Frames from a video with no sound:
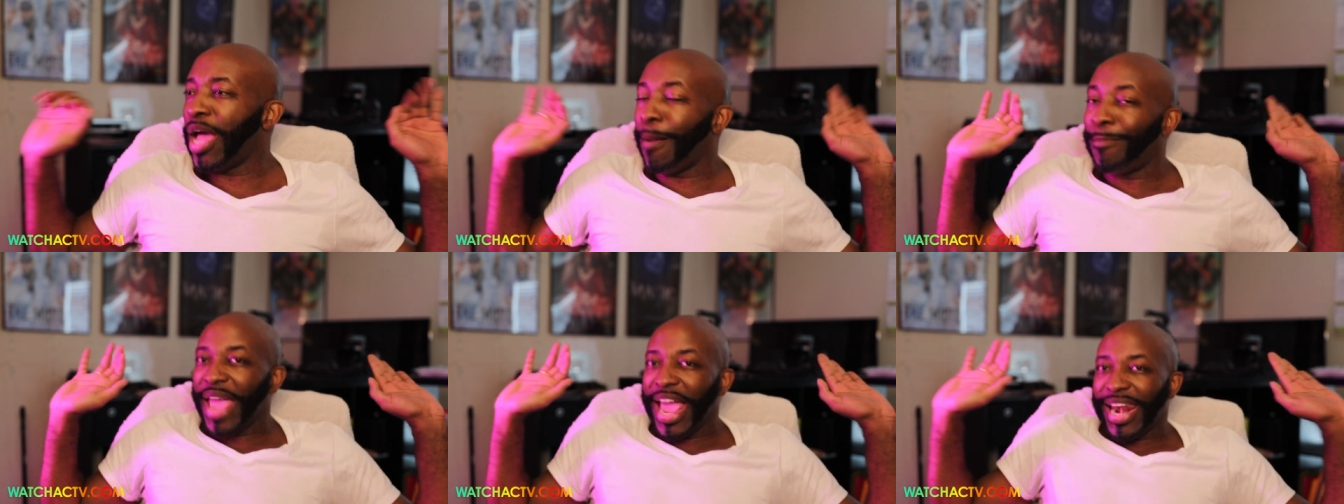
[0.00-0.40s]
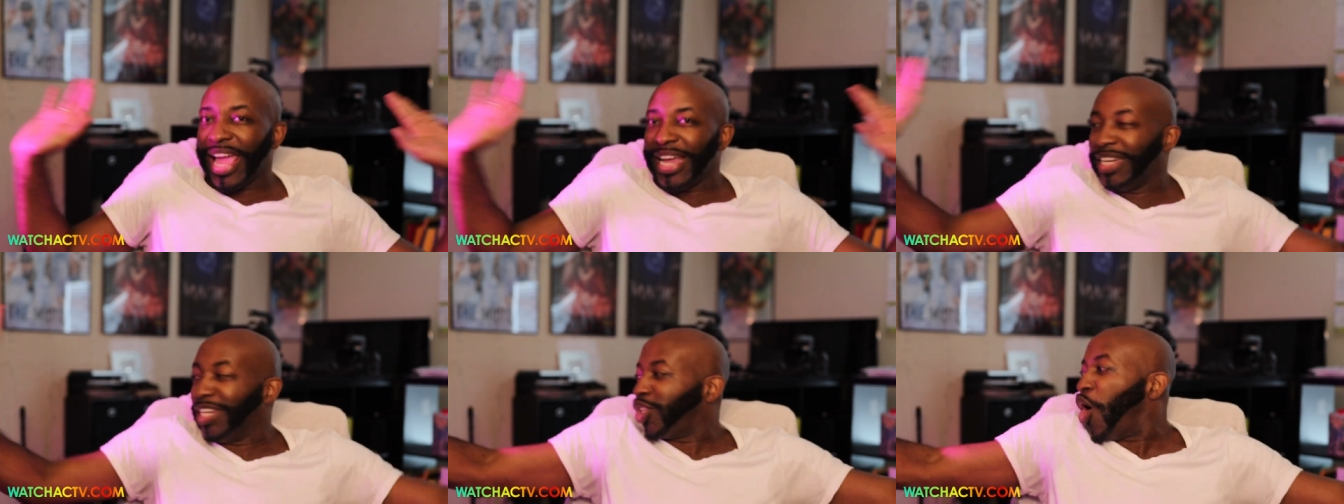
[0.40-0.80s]
her back
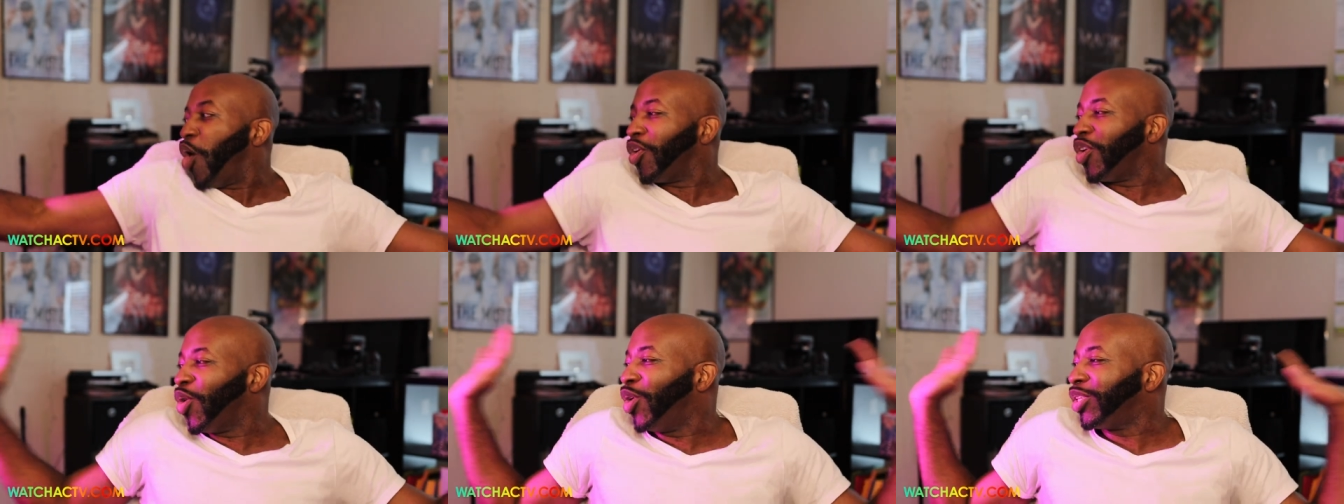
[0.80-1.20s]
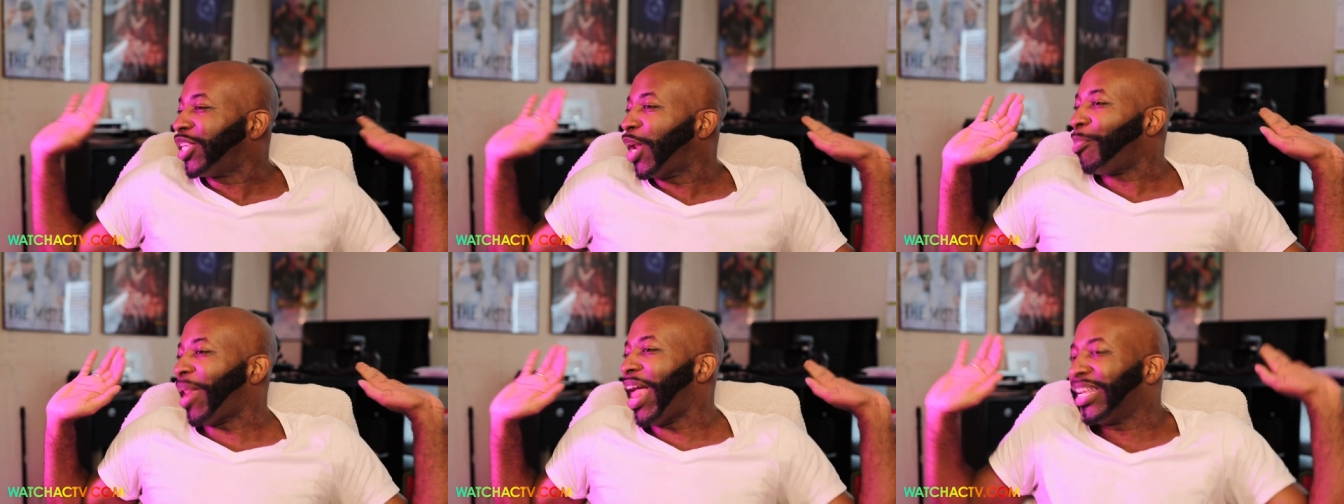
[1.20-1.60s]
like this, holding on
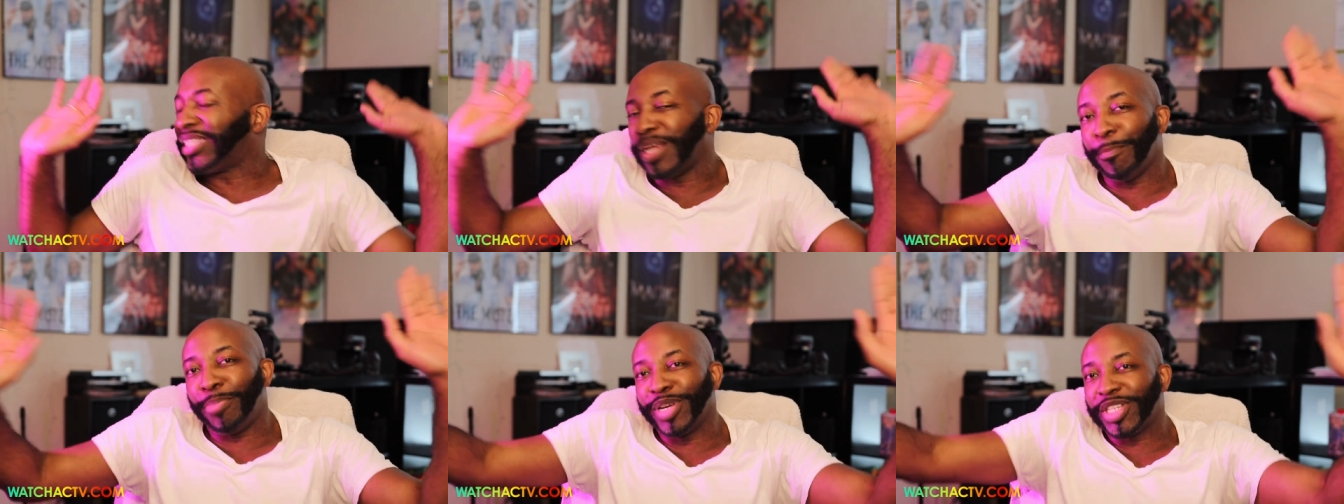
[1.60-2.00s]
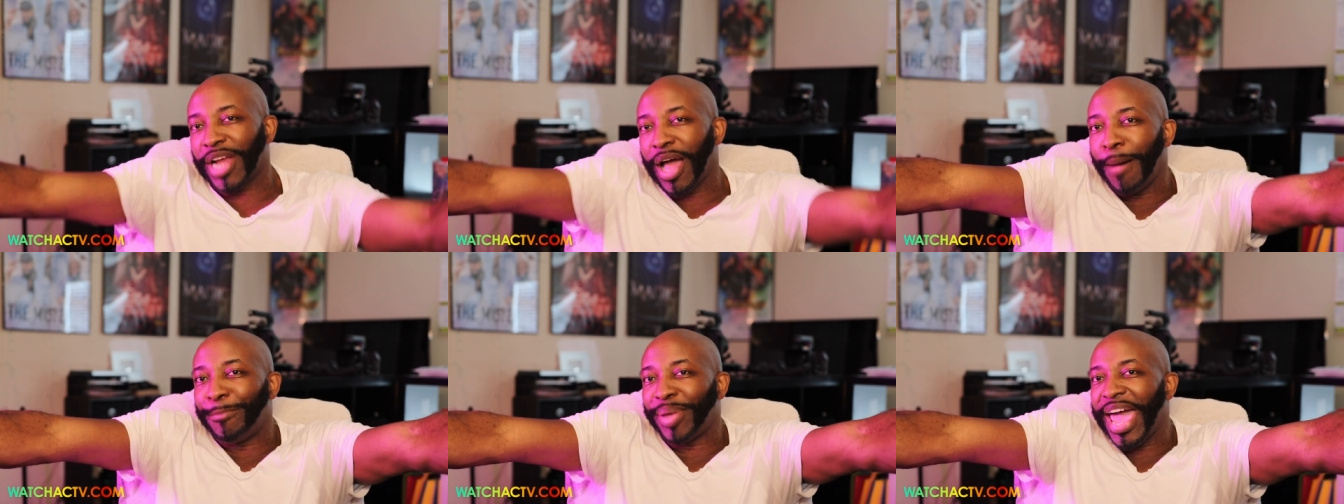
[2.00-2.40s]
to the plastic, pushing
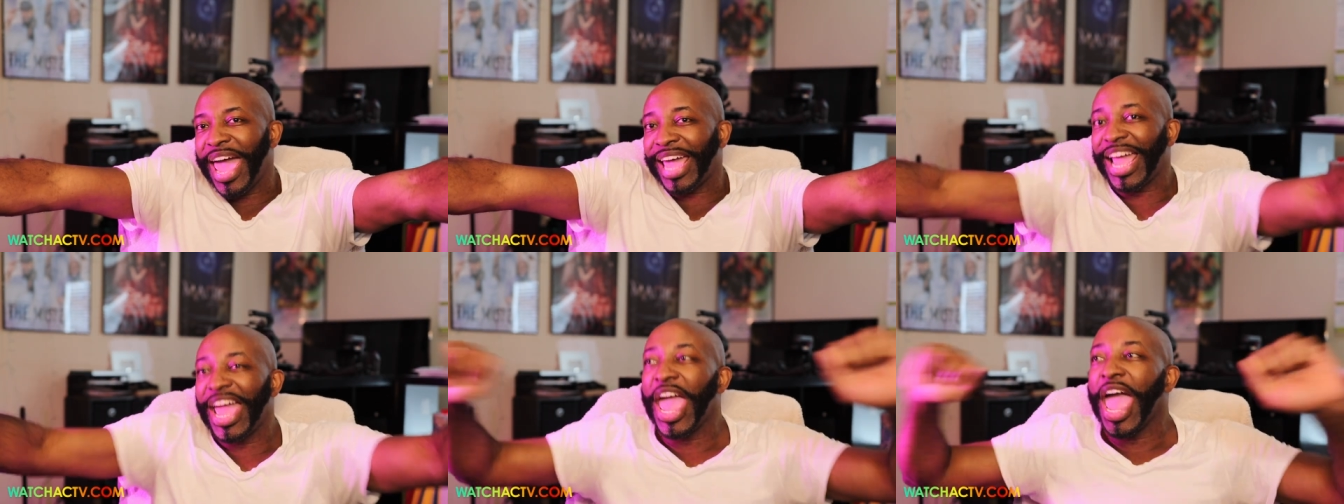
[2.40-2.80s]
her back.